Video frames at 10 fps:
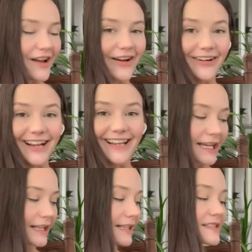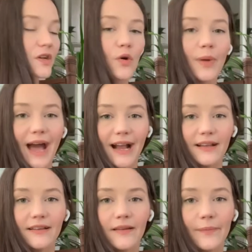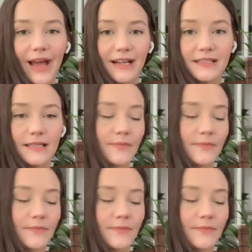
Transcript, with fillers: All right, let's go back, back to the